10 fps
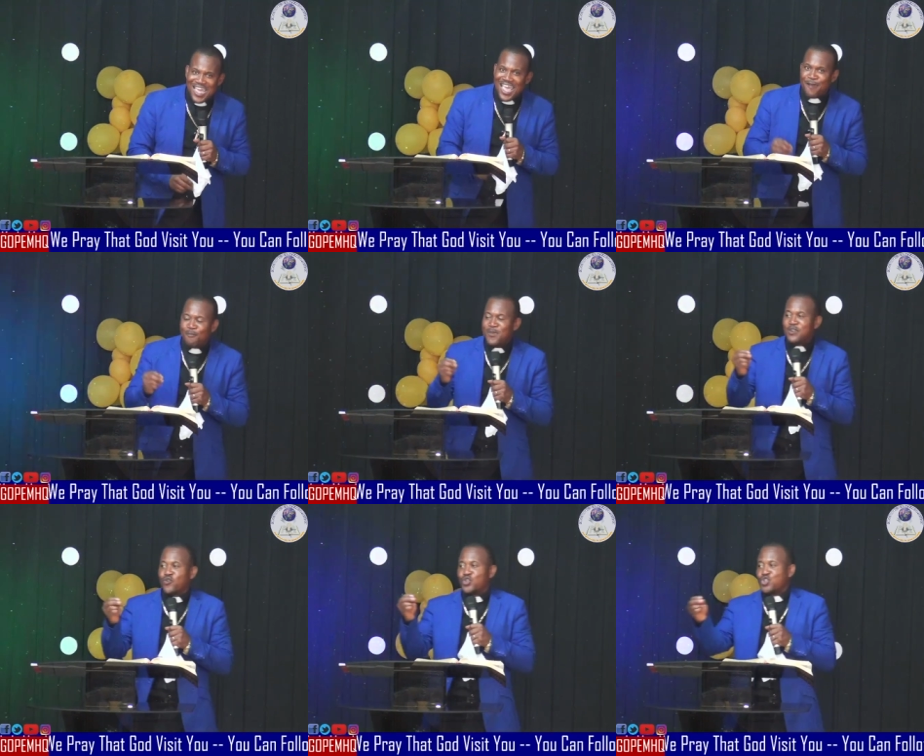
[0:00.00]
helped me
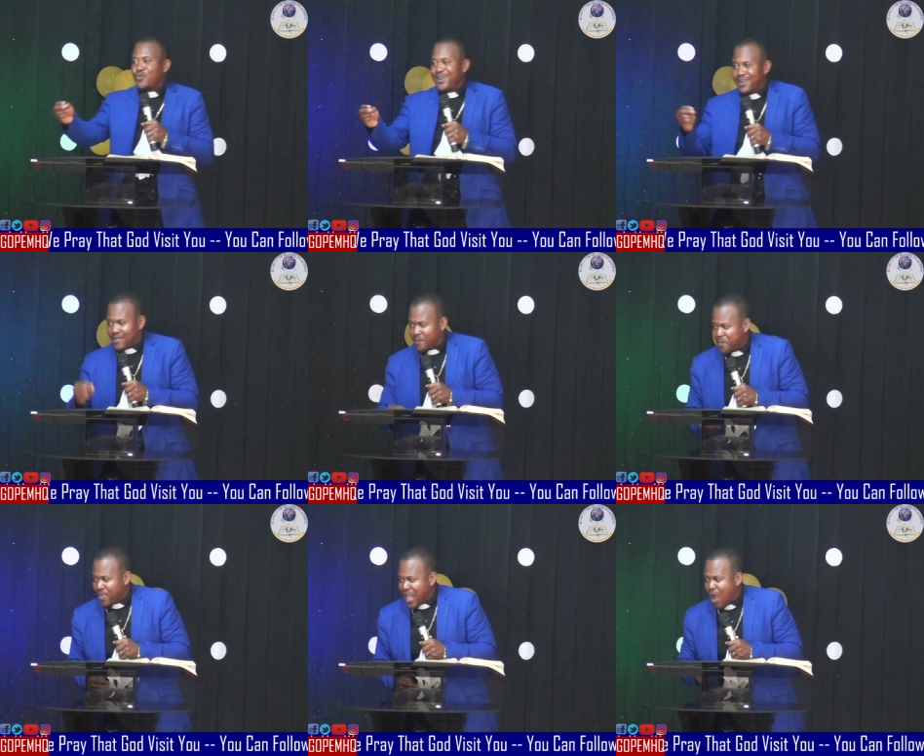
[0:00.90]
to do it.
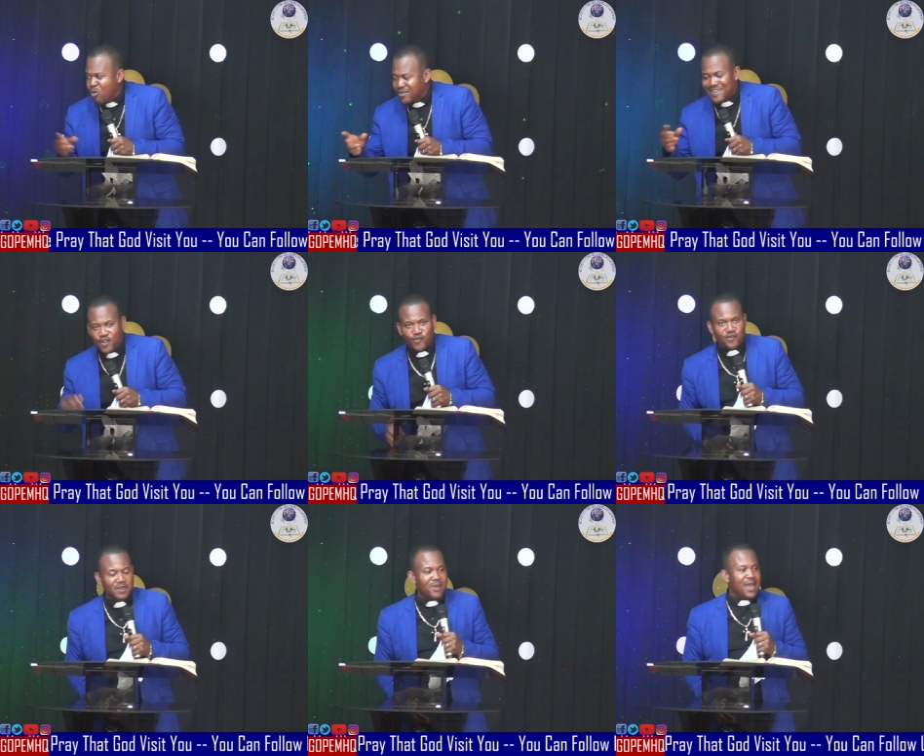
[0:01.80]
I will take you to
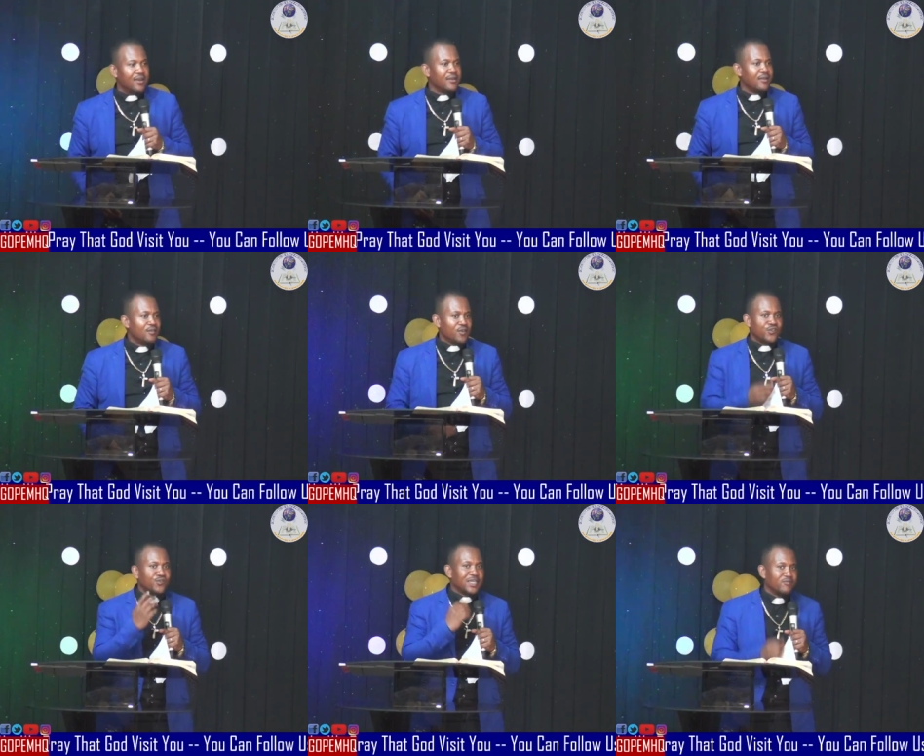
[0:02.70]
the man. So he
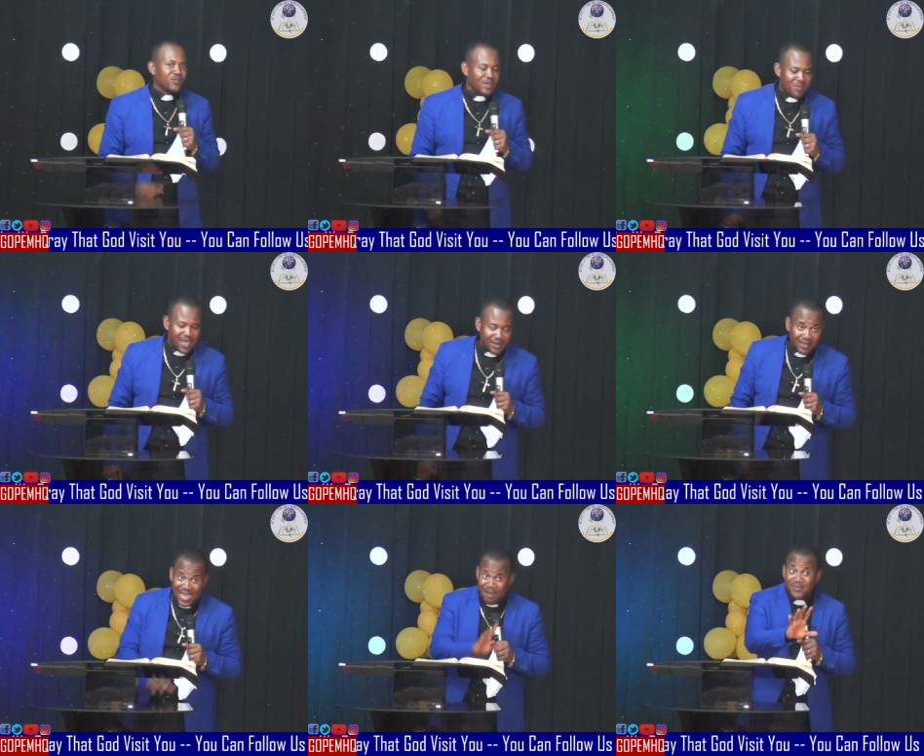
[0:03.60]
took him to the man.
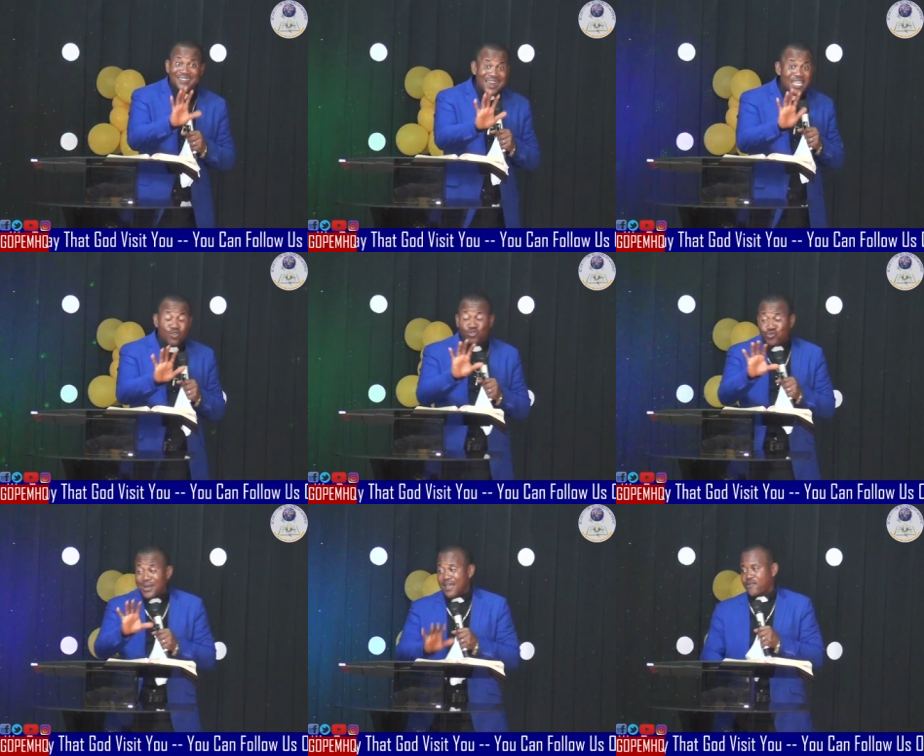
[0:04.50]
I'm telling you true
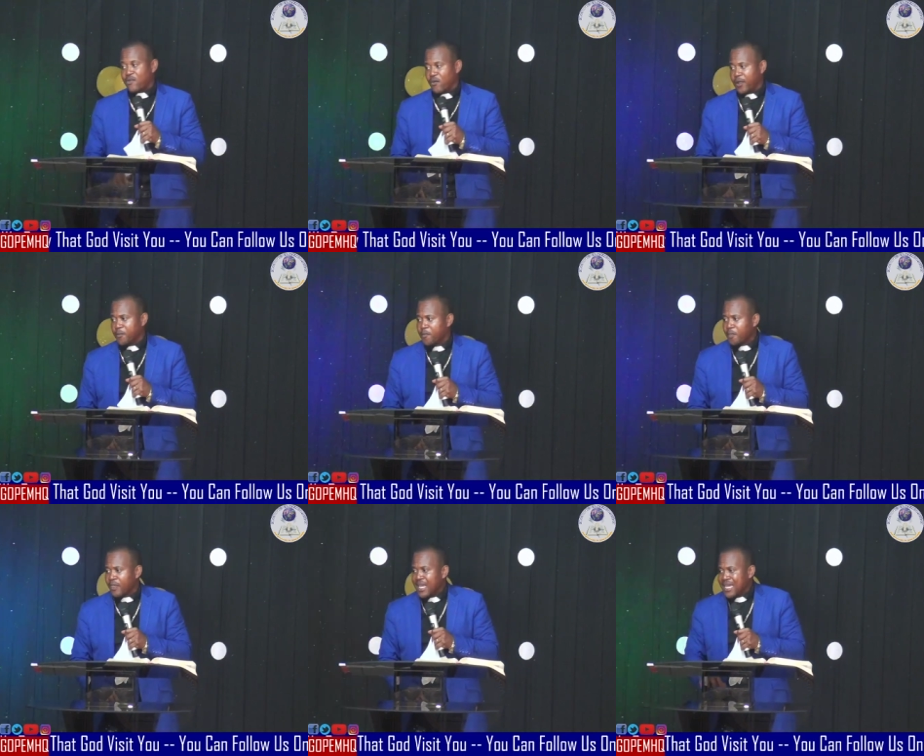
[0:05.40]
life story.
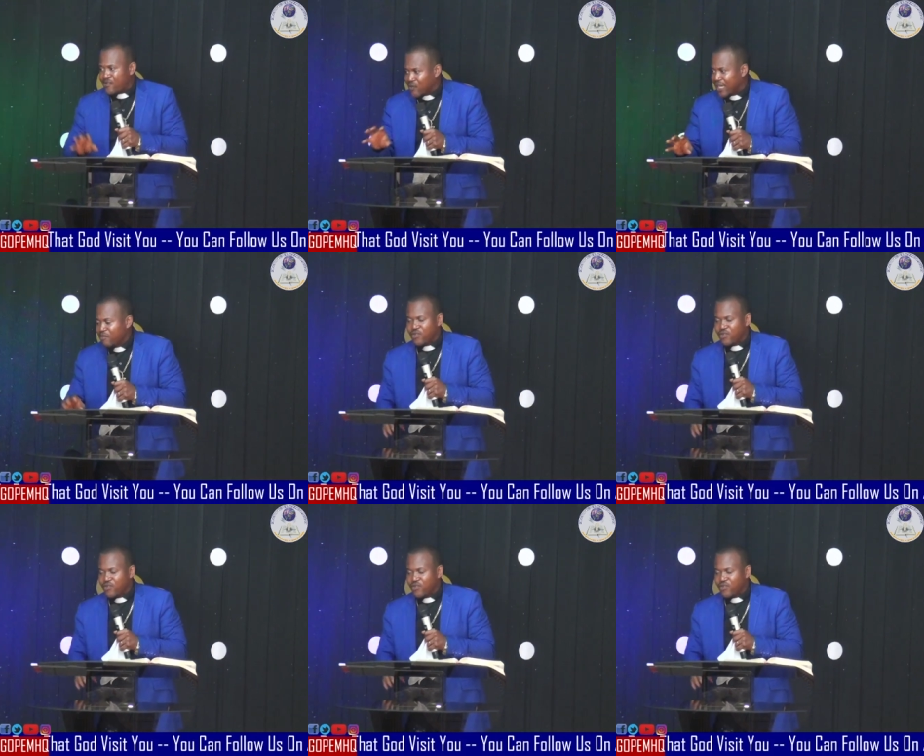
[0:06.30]
He took him to